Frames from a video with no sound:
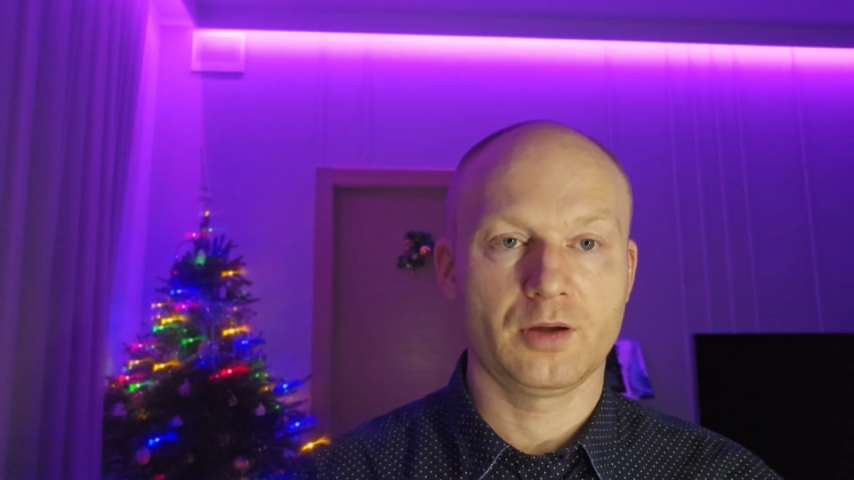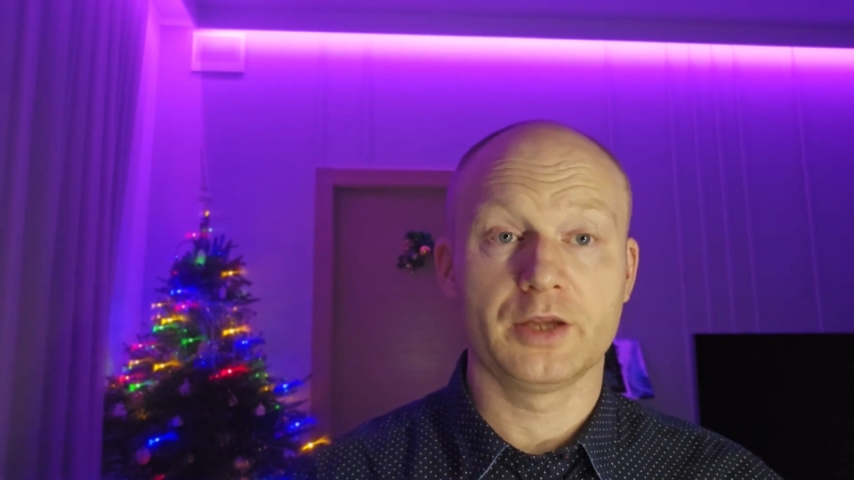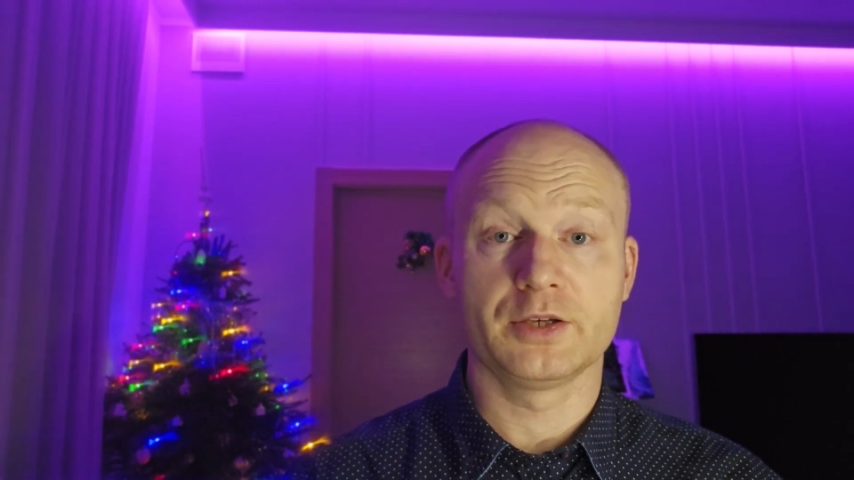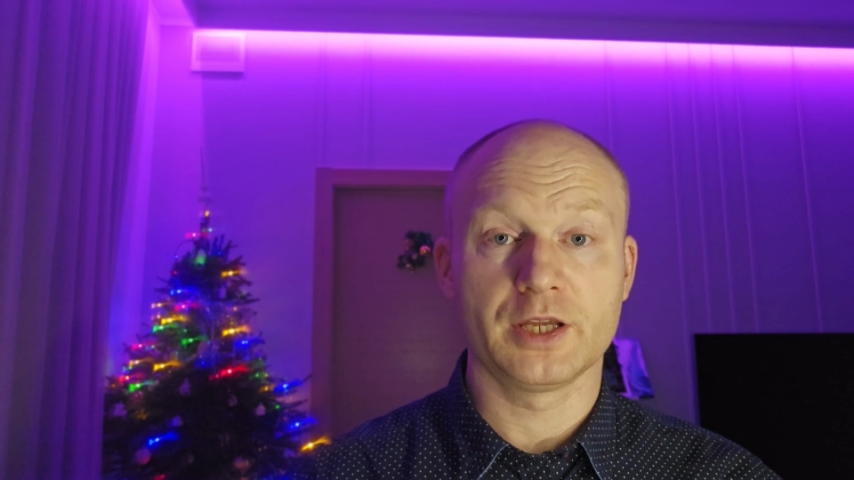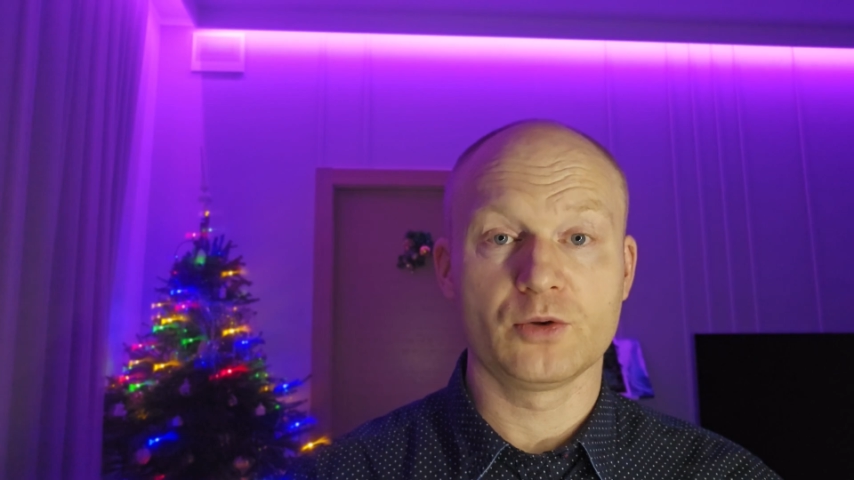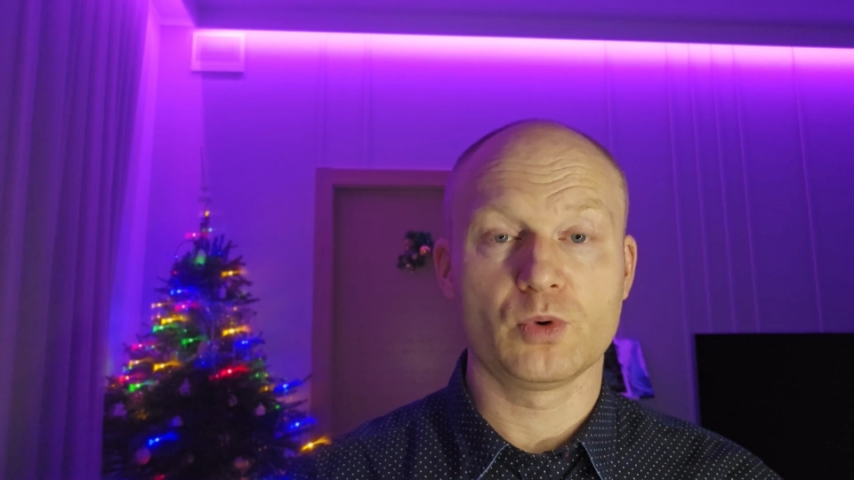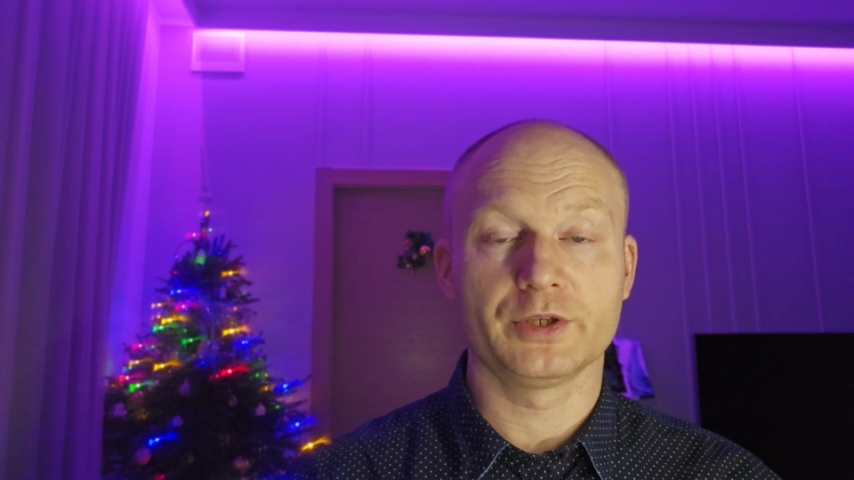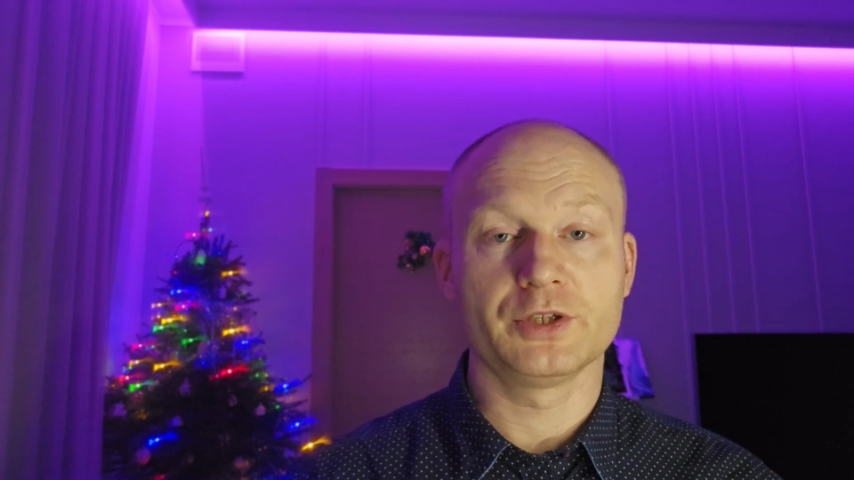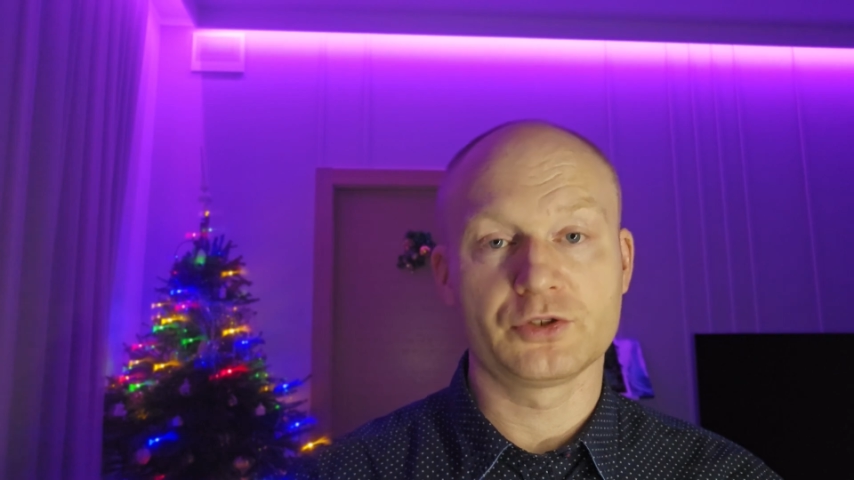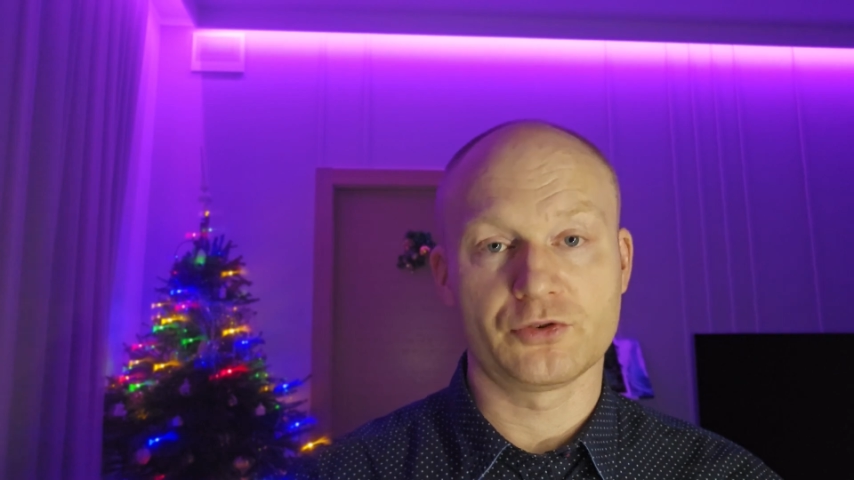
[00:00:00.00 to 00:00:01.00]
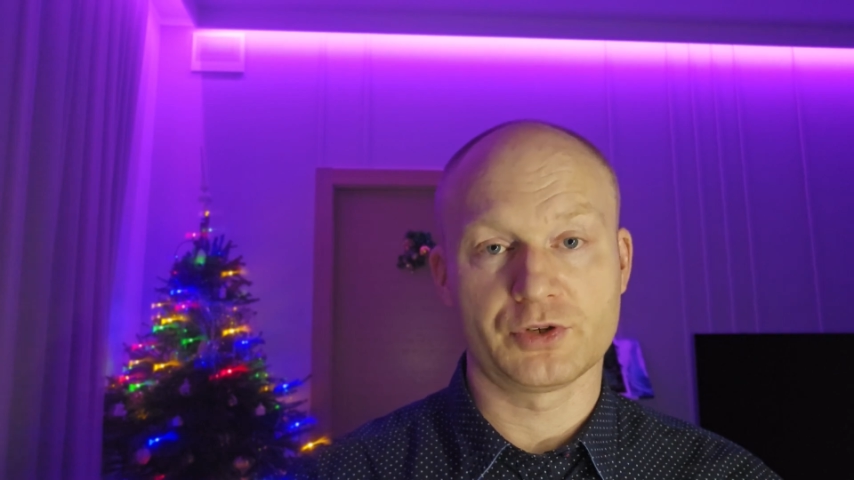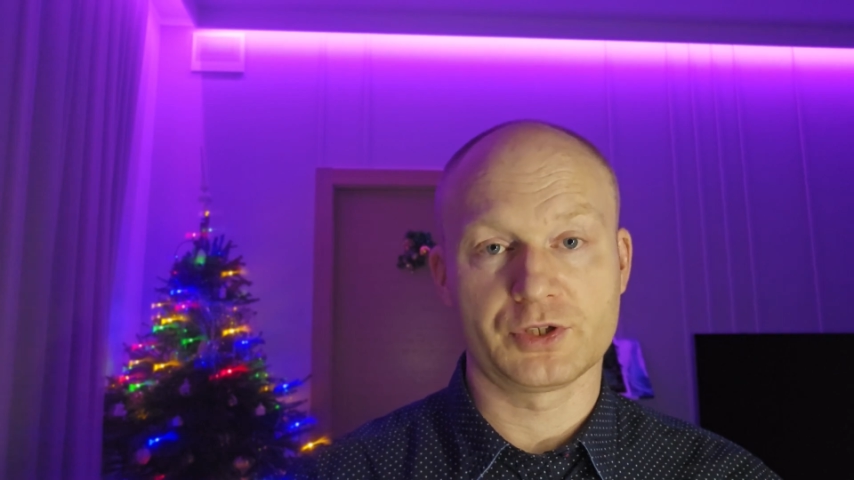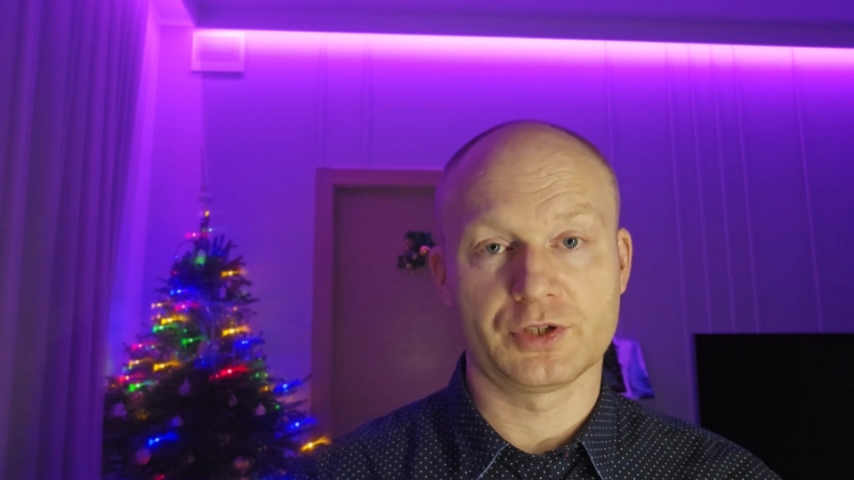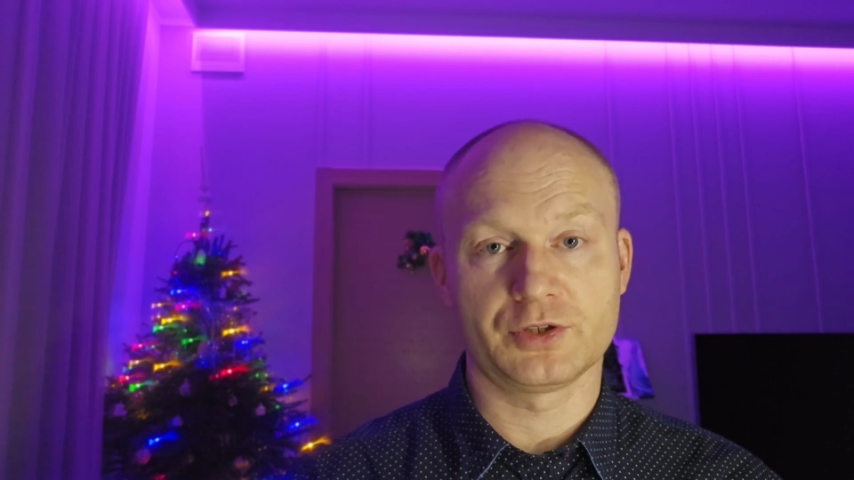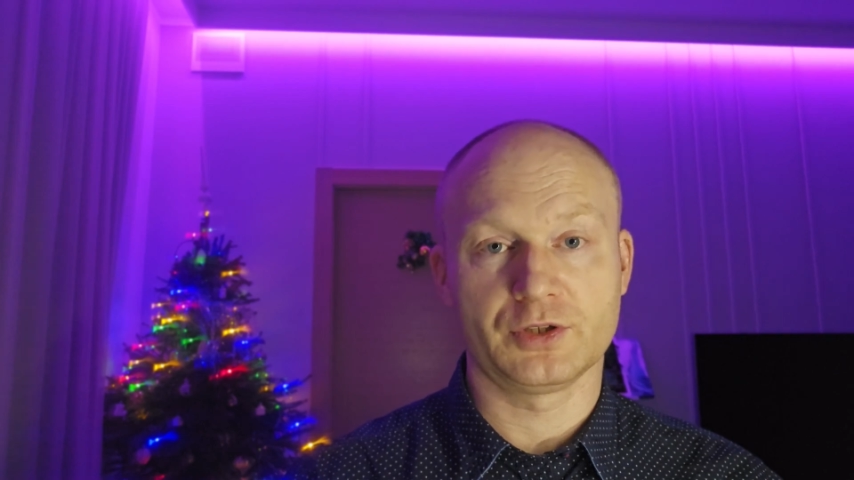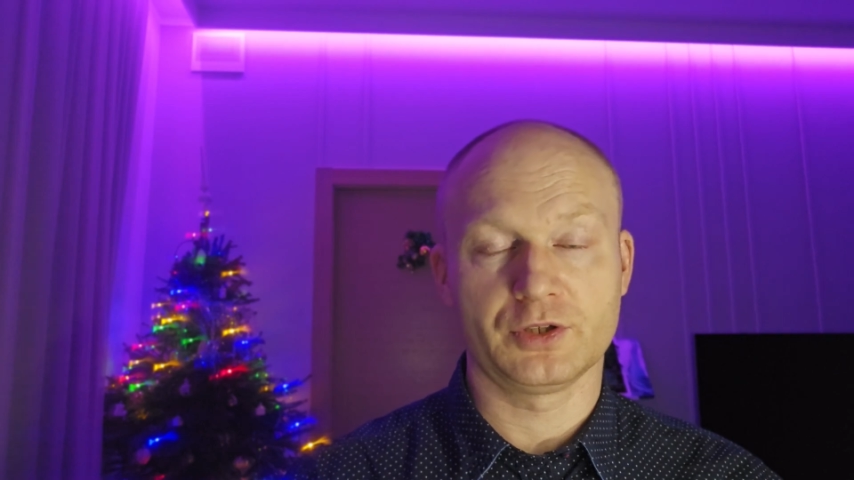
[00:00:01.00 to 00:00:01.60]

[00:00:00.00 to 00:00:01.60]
and anyone interested